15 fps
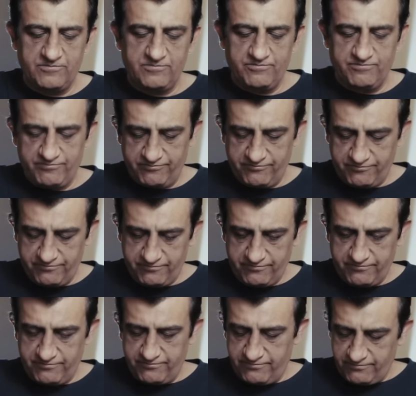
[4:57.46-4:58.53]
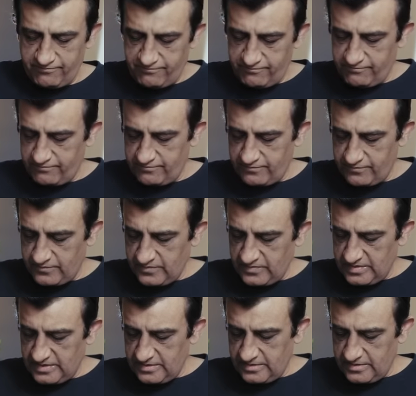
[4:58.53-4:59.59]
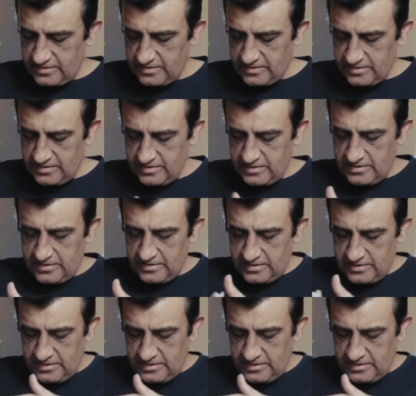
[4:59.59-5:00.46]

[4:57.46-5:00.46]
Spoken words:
[no speech]